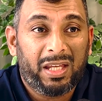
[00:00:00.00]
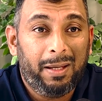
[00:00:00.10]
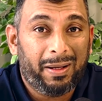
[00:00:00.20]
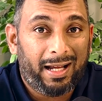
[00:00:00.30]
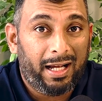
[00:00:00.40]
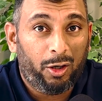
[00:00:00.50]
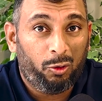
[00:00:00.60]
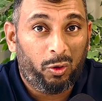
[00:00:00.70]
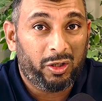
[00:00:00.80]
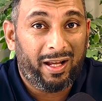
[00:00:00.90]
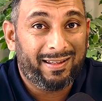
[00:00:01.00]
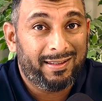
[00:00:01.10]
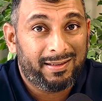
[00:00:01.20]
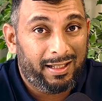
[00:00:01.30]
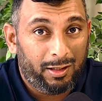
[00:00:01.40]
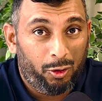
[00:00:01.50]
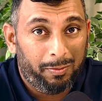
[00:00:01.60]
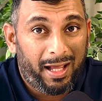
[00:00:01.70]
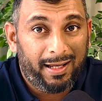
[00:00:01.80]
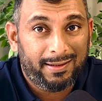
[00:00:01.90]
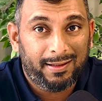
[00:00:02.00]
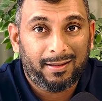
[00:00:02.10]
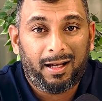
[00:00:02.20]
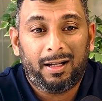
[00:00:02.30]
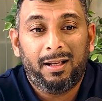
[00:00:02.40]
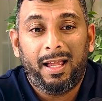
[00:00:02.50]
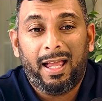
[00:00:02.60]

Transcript: keep an eye on what your existing loan balances are,